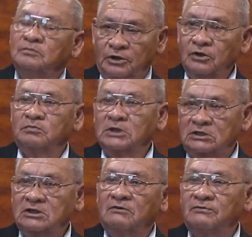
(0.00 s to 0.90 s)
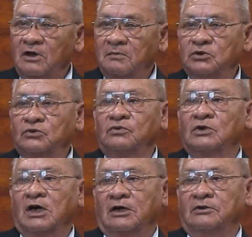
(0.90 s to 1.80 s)
built myself up to
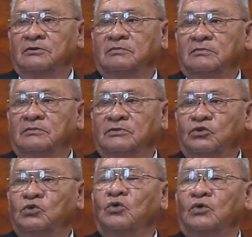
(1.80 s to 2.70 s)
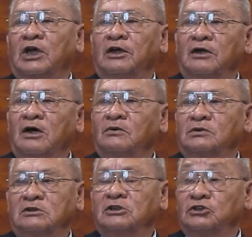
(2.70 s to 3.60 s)
where I could do okay. I
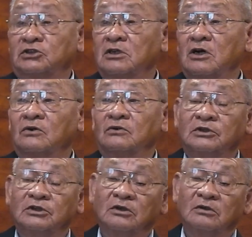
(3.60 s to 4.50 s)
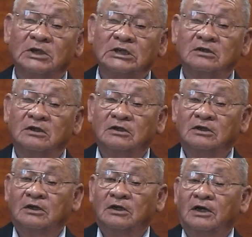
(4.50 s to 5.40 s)
was a little slow, you know, but
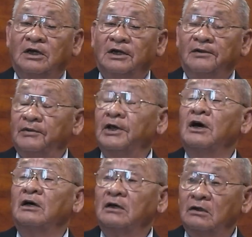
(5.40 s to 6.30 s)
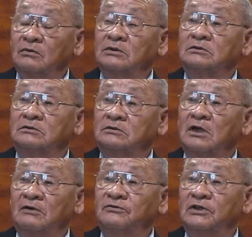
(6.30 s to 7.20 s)
yeah, I was.
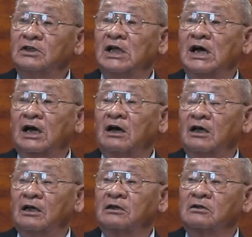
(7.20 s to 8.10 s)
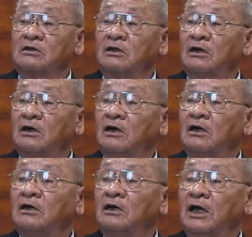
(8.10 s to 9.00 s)
I feel like
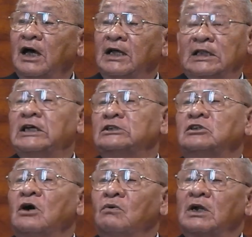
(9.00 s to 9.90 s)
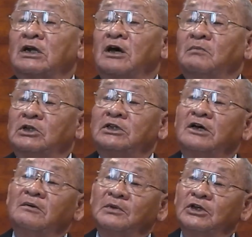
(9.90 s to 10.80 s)
I. At least no one come and
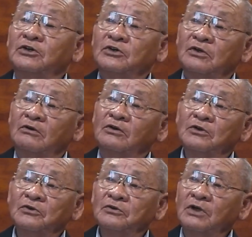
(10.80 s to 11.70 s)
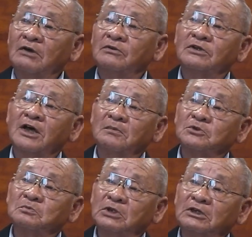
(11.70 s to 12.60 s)
tell me, you know, you, you have time
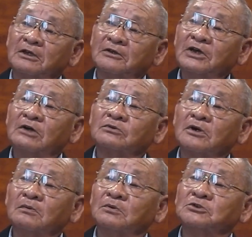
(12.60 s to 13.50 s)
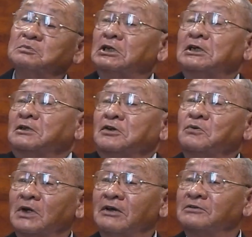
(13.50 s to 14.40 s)
speaking, you have trouble with speaking. No
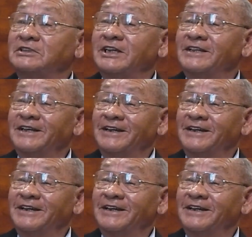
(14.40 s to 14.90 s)
one ever said